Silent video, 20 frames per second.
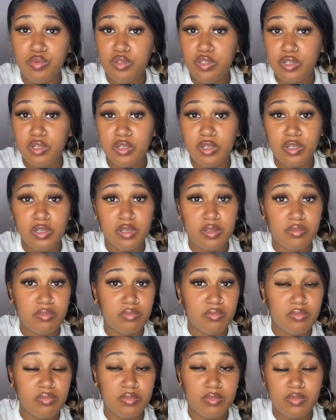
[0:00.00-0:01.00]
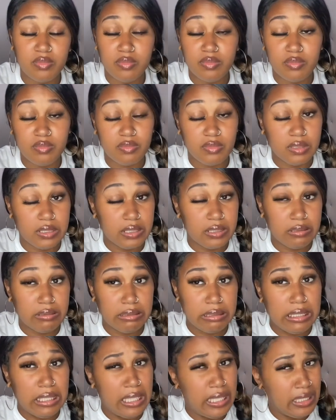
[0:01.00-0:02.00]
your
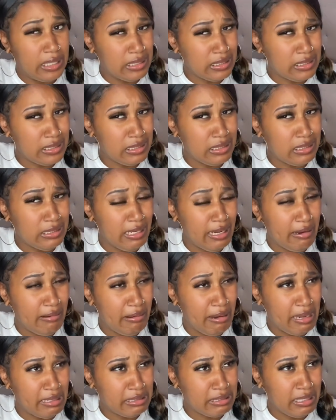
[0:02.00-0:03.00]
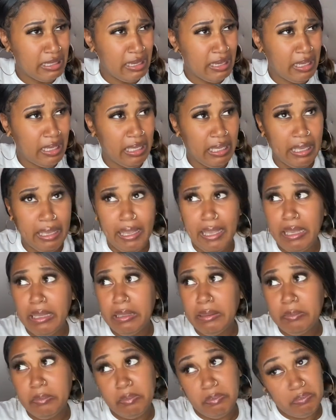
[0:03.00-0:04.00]
legacy, dare I say?
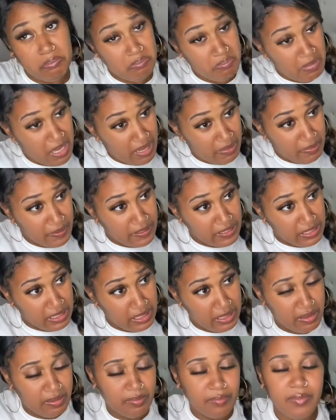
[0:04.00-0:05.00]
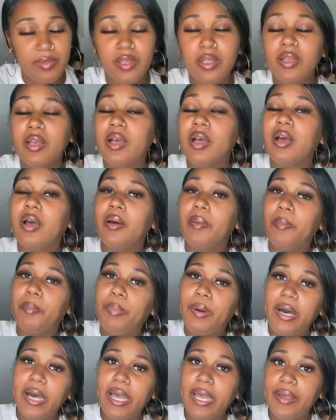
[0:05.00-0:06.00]
Maybe to him.
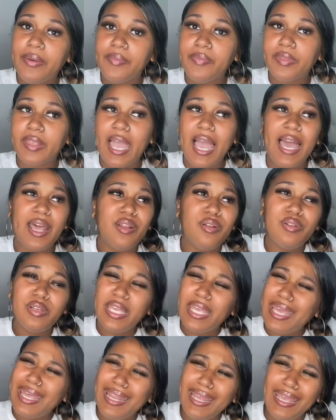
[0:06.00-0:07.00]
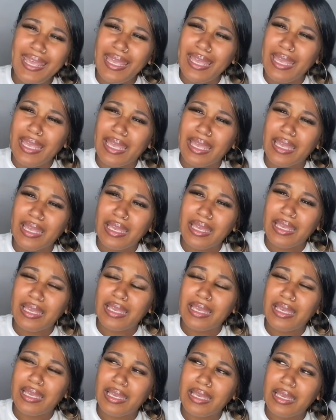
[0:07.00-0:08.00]
But I don't get it.
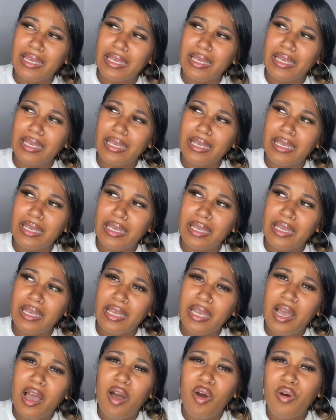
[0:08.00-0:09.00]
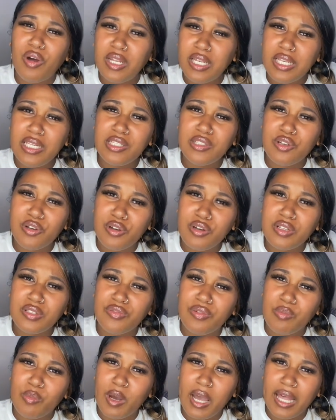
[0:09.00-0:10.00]
Are all these girls
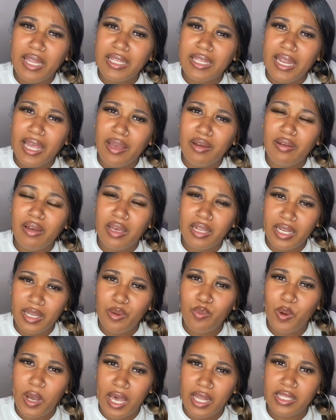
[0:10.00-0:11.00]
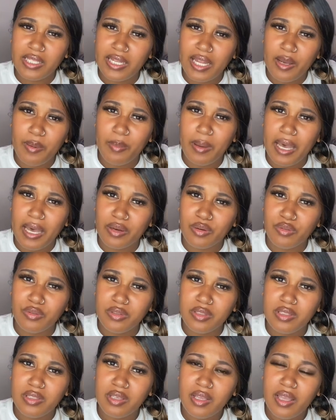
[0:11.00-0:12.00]
from Wild 'N Out, are they Wild 'N Out
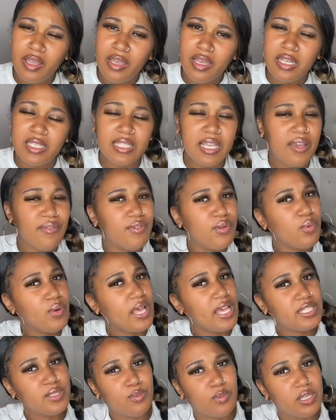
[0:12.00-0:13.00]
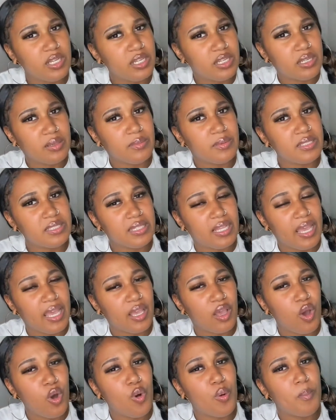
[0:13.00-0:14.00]
models? Because every last one of them is
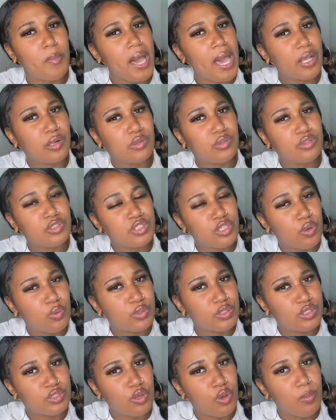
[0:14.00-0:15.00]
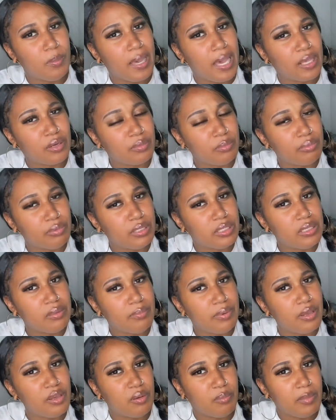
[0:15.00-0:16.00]
like, oh, model so-and-so, model Brittany
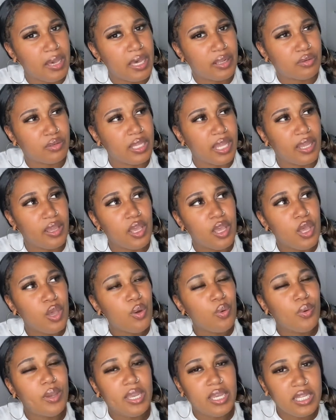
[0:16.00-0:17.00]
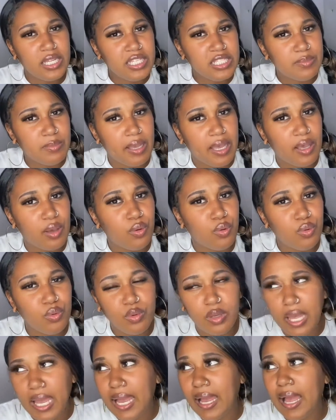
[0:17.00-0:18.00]
Bell, model, like, where are these, mo who,
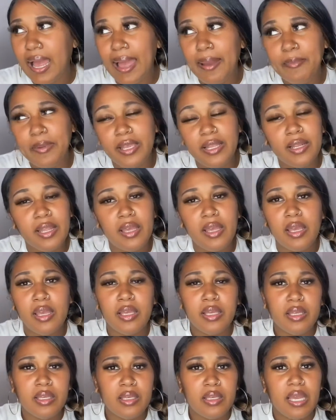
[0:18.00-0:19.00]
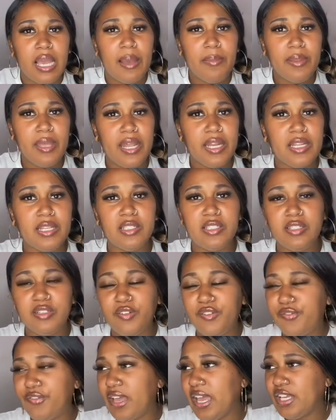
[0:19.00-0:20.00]
I, I mean, I'm not into
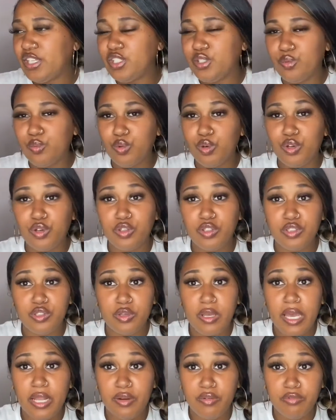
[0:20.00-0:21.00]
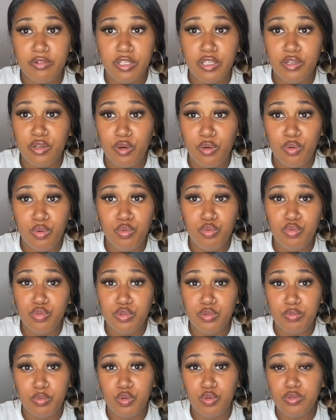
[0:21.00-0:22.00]
the fashion world, so I don't really know
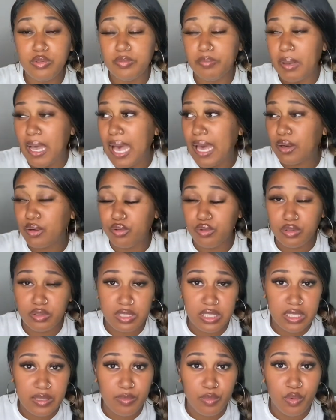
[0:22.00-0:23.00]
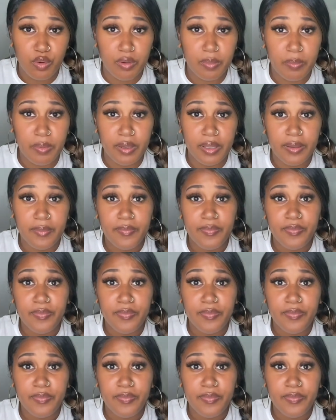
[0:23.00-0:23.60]
who's, who's models anymore, but